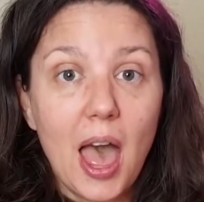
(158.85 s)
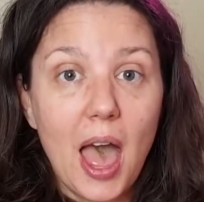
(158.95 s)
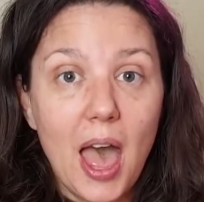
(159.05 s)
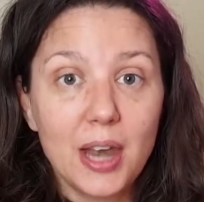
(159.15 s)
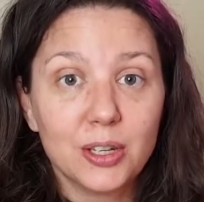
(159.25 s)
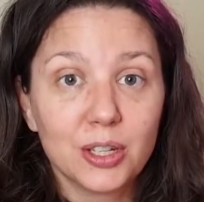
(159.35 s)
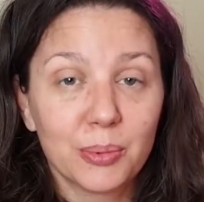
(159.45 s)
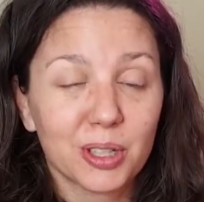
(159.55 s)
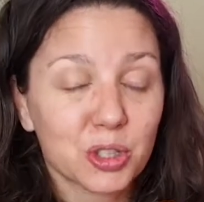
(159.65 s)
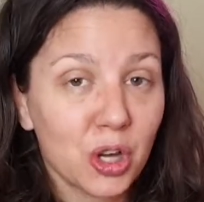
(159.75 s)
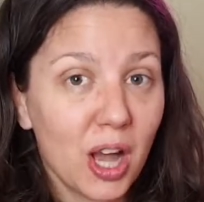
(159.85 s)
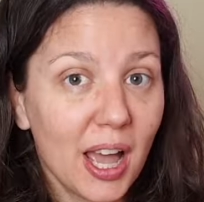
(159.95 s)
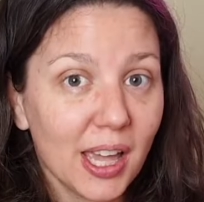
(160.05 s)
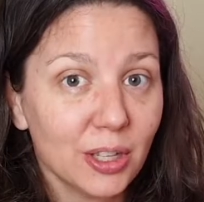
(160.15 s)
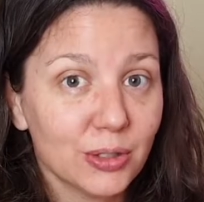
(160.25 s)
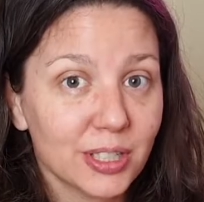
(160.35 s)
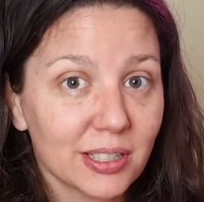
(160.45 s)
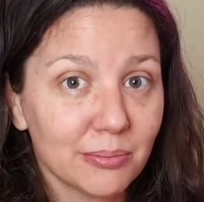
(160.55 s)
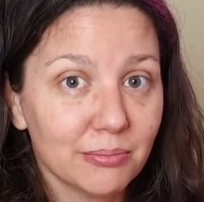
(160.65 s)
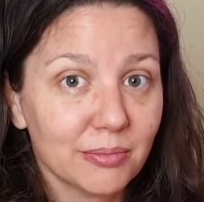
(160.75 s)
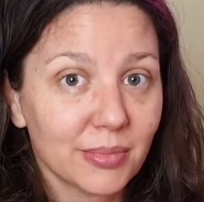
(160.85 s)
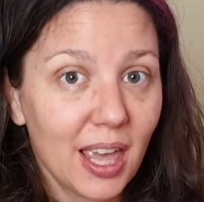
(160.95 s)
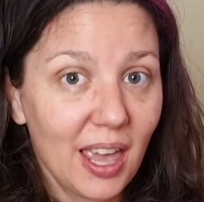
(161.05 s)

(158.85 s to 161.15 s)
and I'm going to try using some